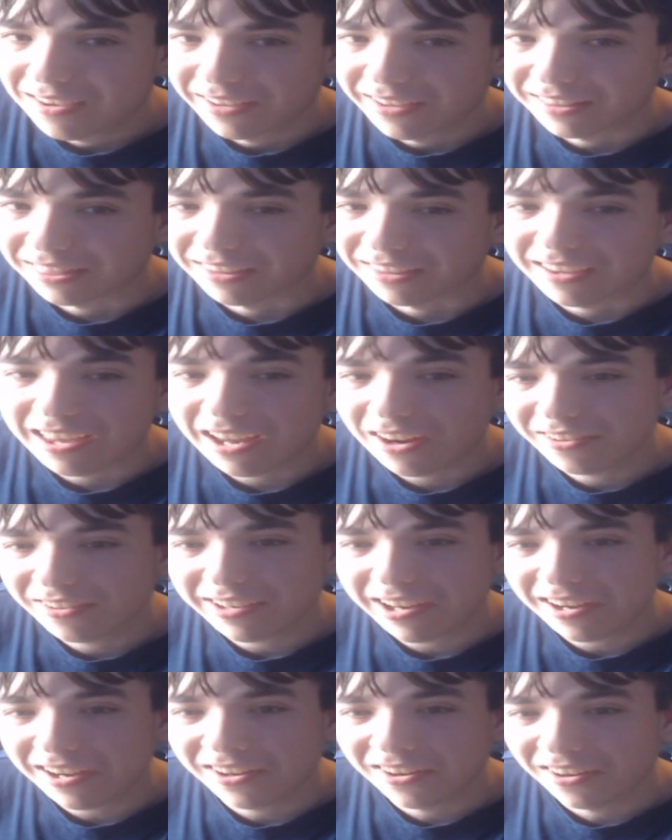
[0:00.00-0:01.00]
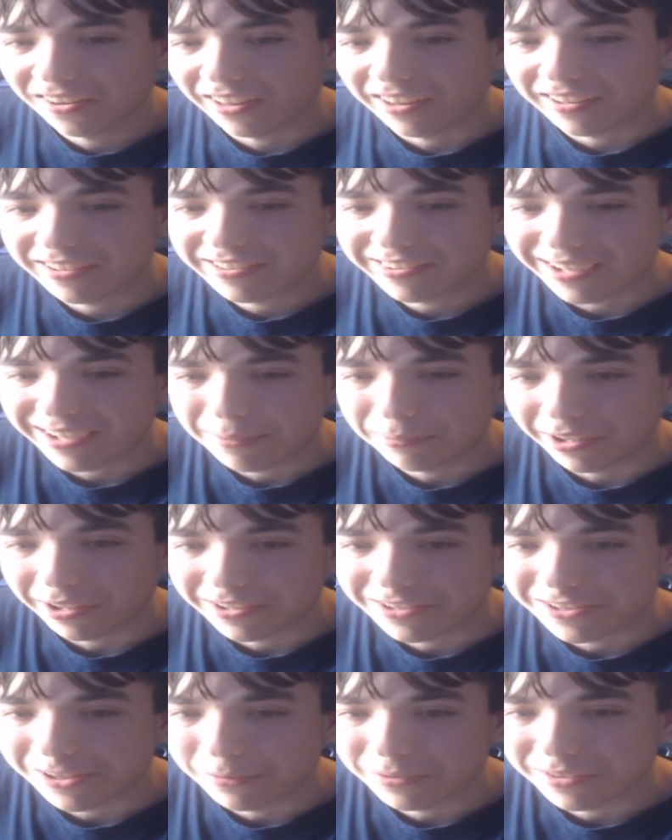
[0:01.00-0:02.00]
Like, the caretaker, like, seemed
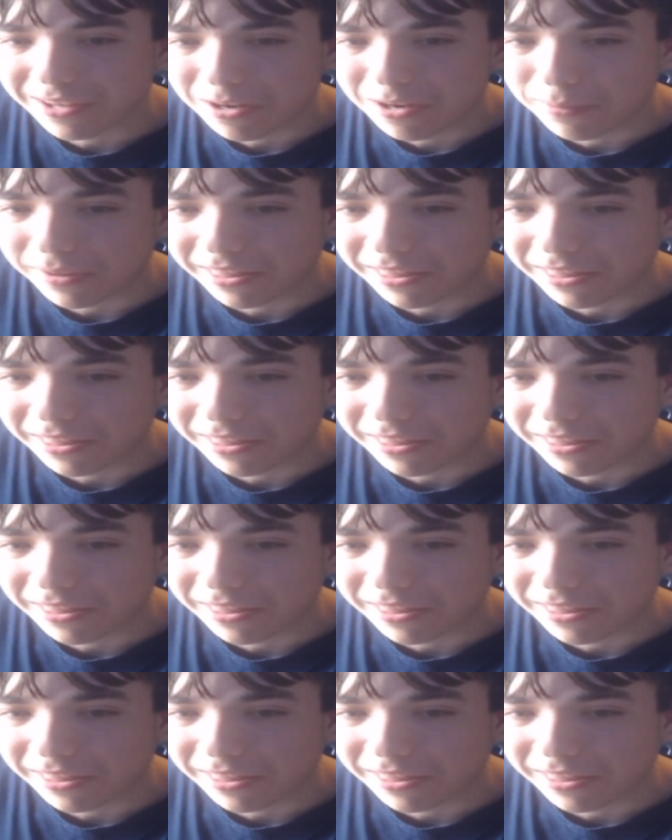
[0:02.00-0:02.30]
like she was gonna